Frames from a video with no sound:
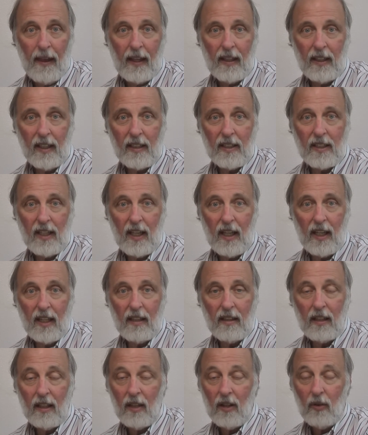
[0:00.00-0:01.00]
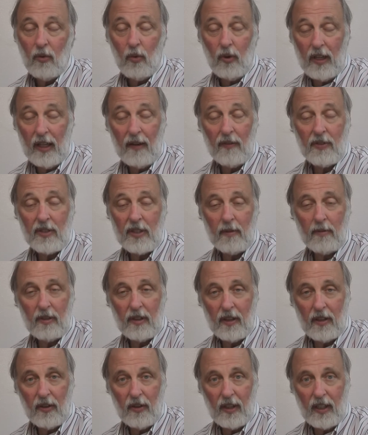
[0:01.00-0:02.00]
Let's say we have
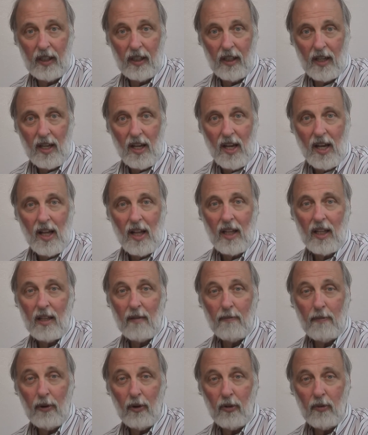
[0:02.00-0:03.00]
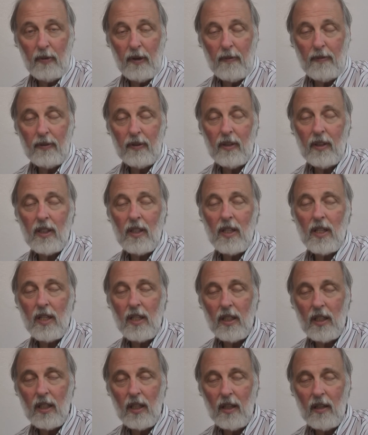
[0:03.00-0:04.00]
similarity, that both people
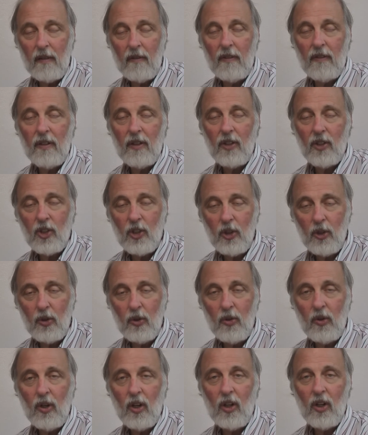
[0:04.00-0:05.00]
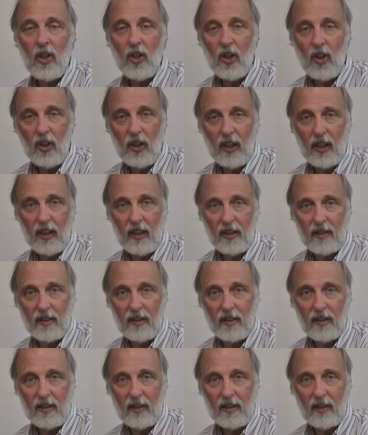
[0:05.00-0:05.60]
love to cook,